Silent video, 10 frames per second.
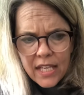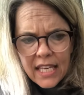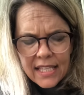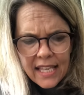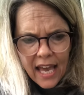
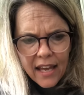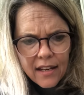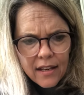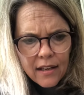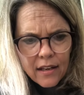he
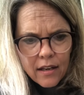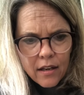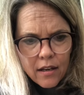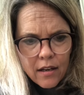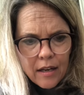said.
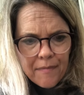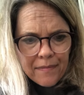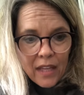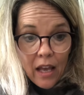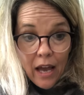
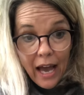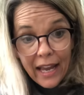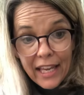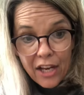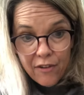
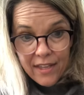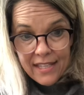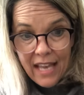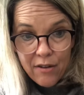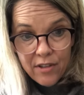"I hear the
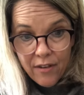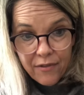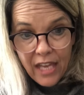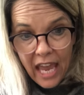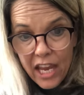sound
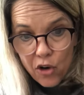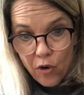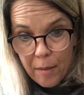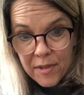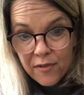of cake
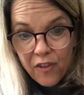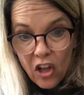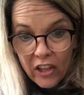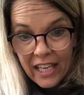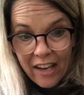crumbs
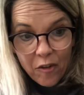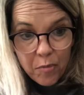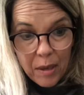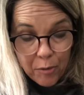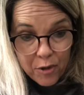falling out of
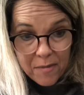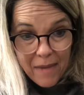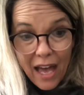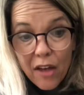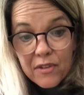people's
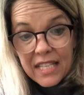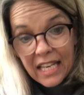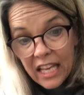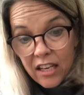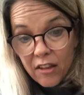mouths and
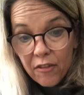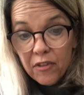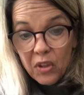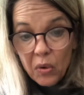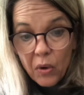hitting the
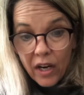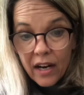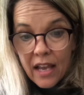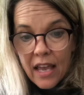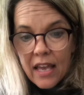floor,"
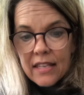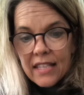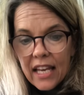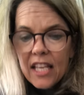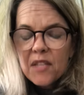
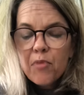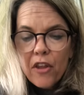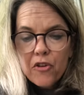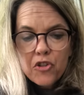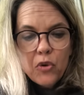said his
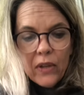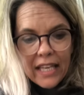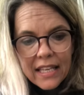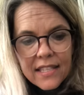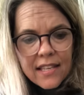brother
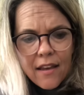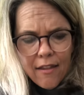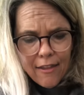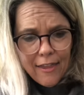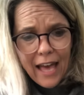Tulisse.
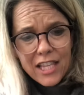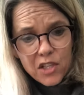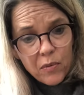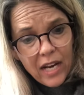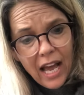
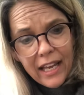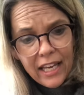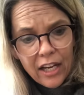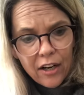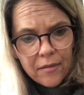"That's what I
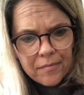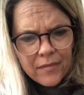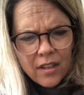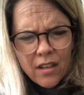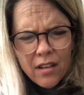hear."
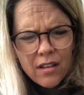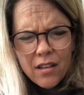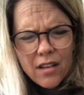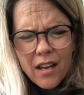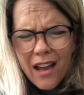
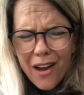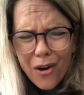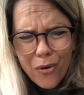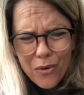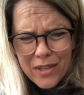
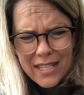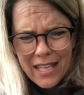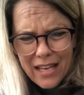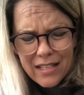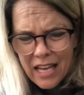"No,"
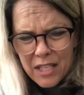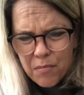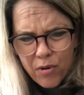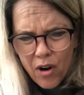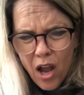said
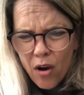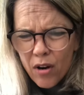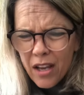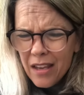Despereaux.